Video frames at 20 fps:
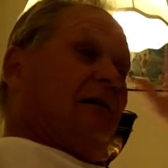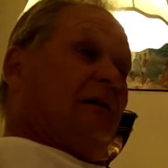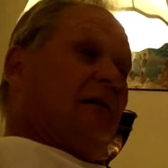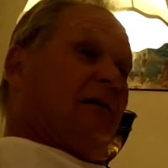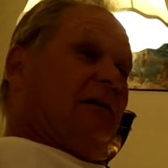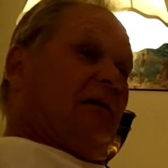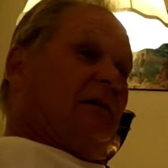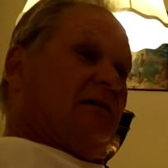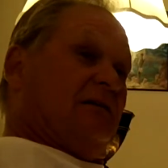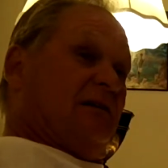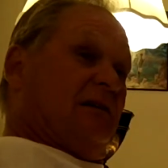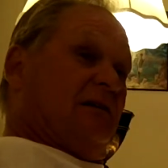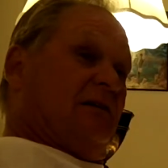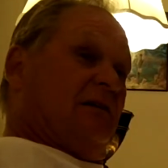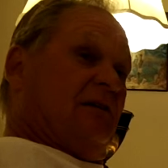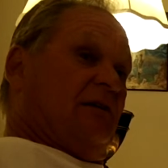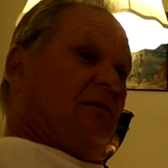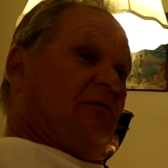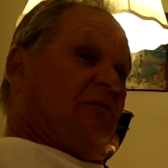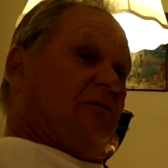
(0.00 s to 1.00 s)
And they said,
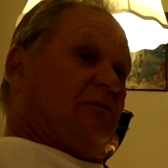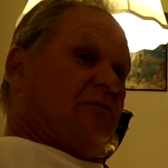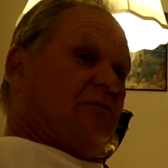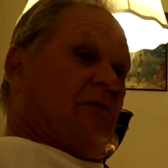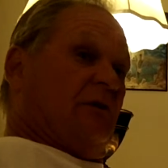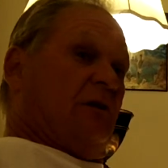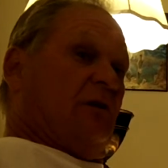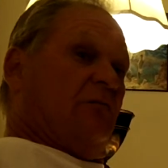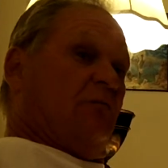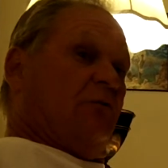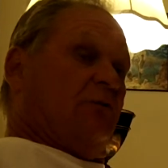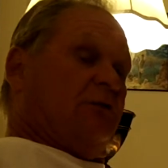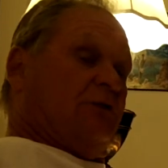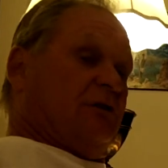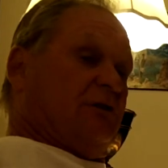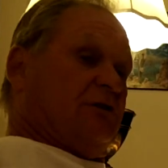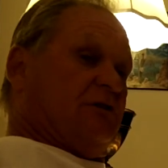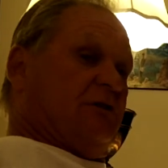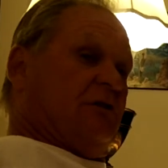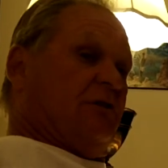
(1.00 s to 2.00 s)
no, Mr. Lowe, we're
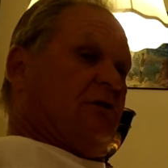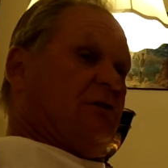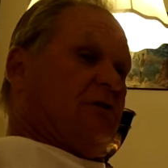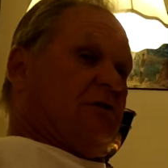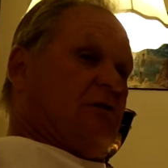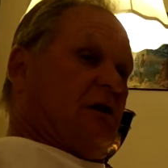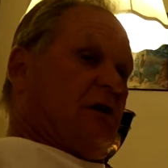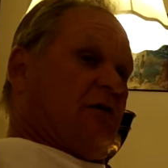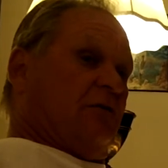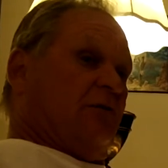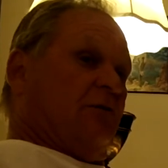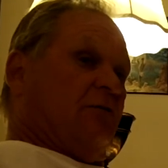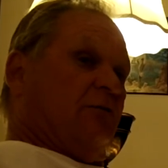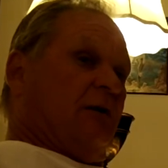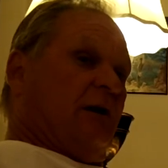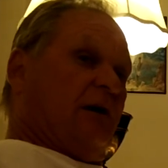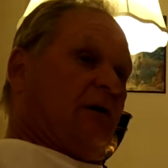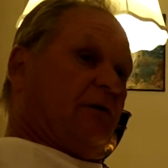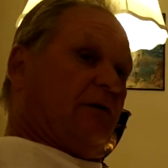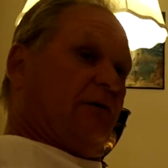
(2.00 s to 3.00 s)
just here to check your
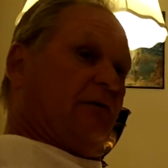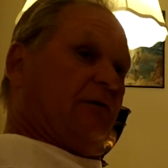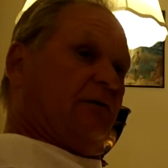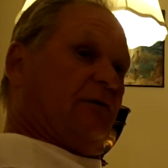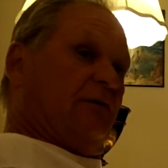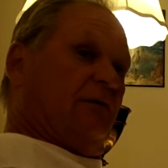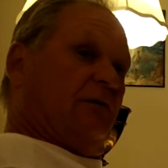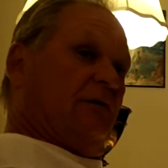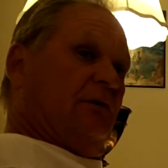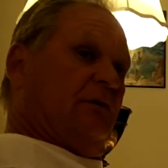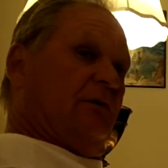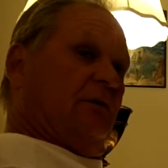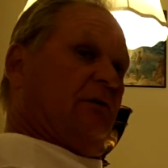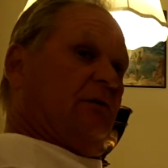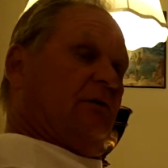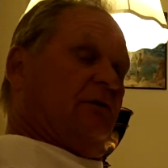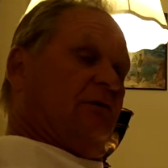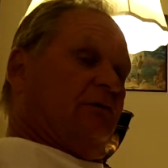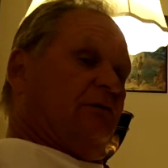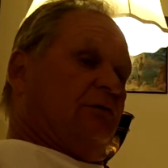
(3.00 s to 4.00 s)
records.
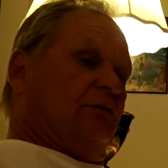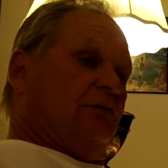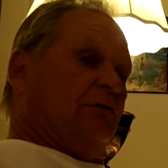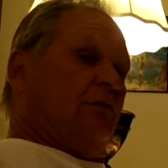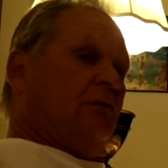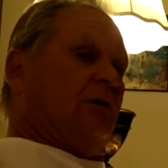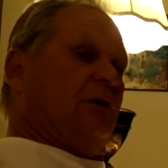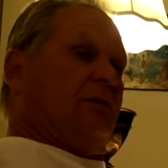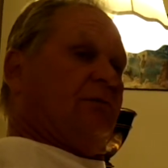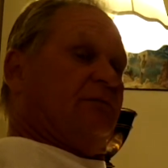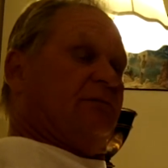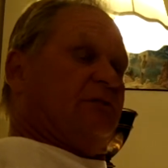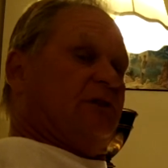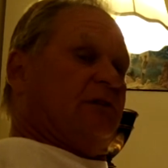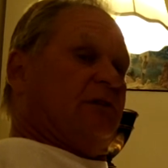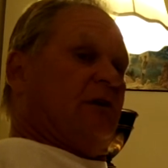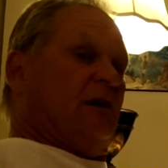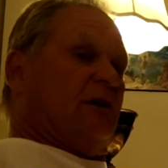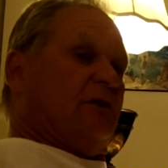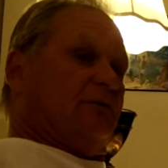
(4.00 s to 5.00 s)
You're going up and
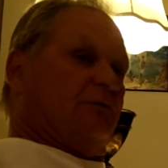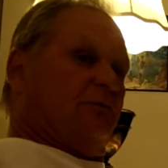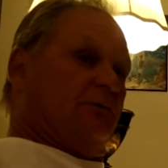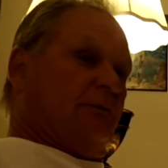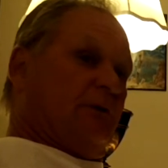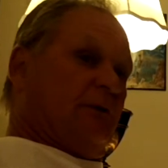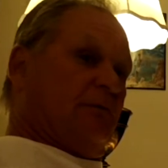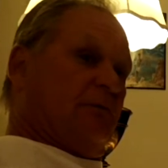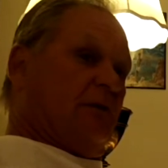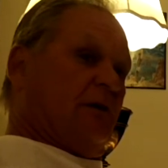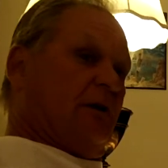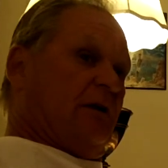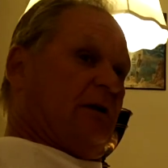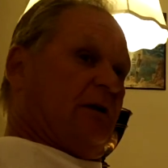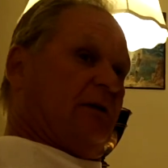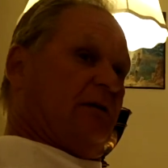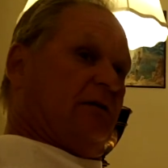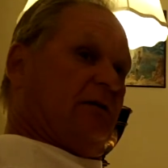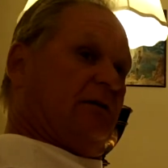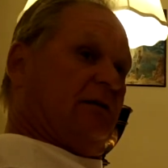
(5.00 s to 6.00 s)
see Dr.
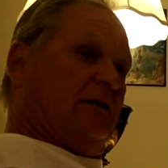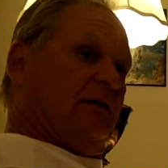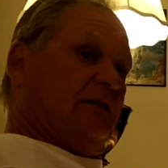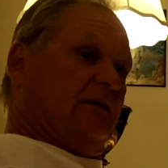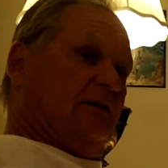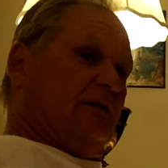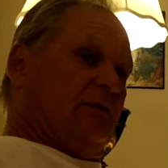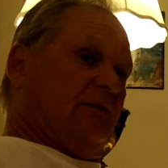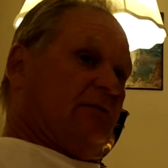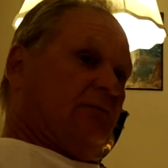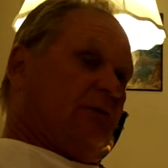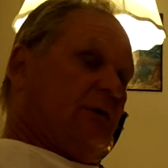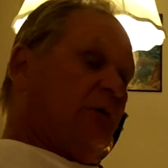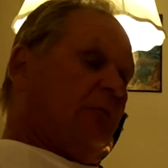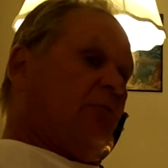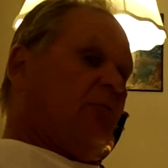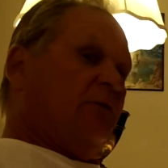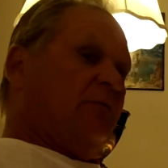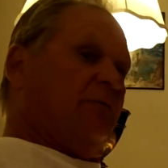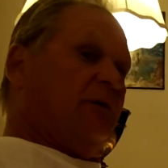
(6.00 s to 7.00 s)
Rigamoni at the
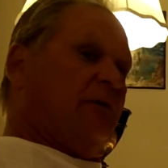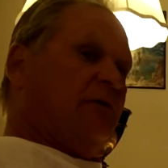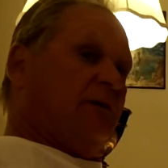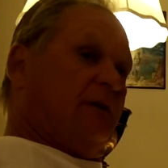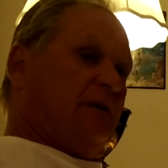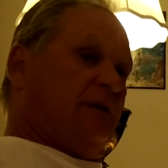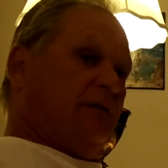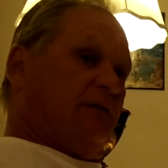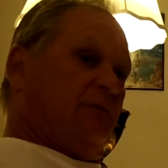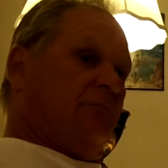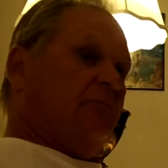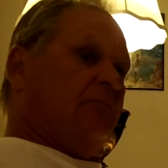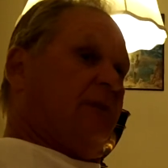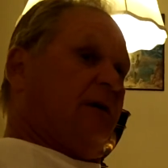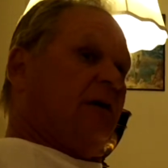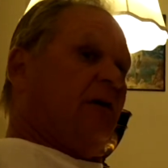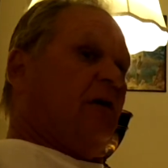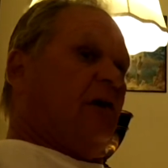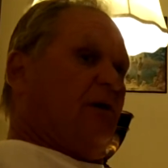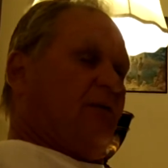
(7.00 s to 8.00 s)
Redwood Building,
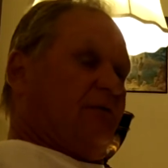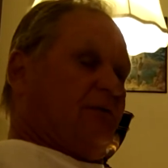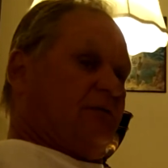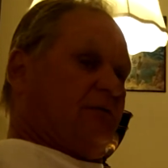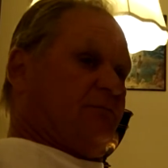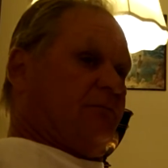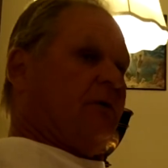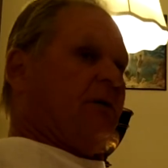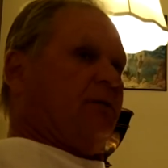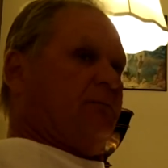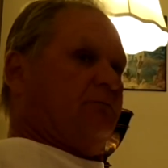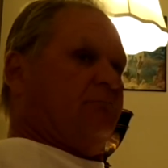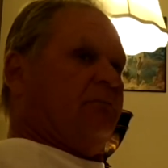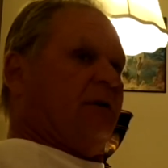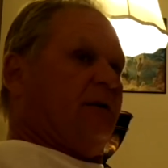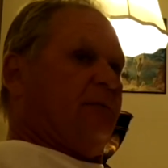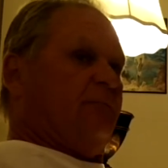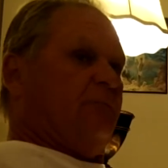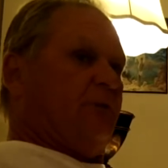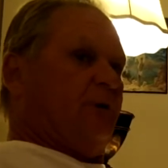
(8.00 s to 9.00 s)
big office,
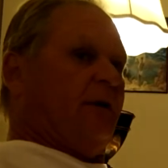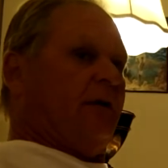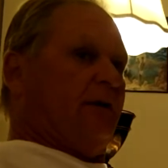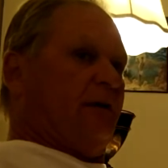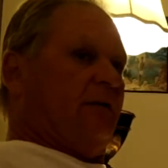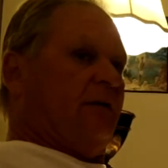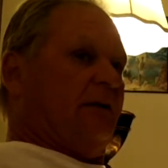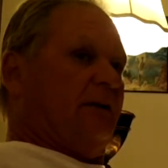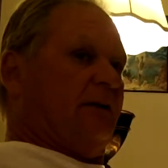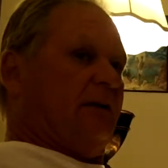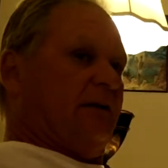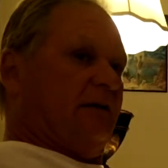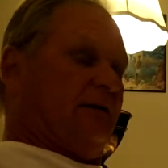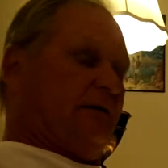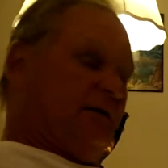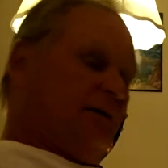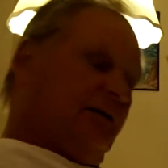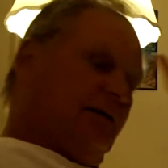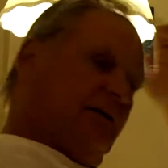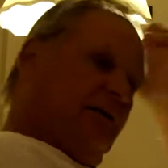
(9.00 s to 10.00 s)
big brain clinic
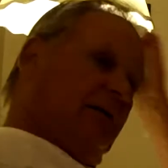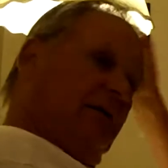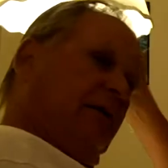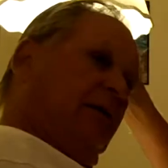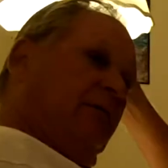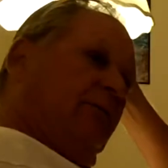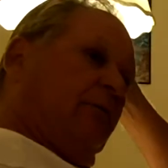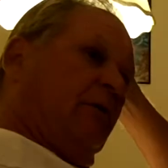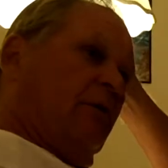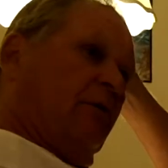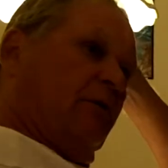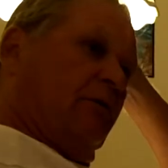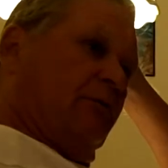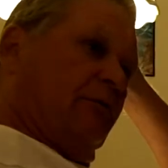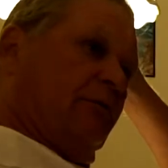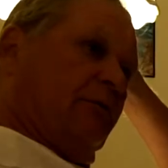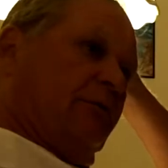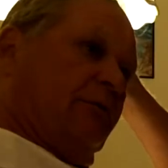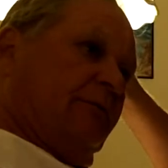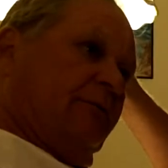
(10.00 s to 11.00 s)
in
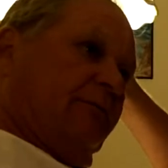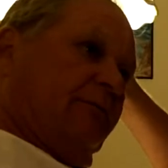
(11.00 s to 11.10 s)
Baltimore.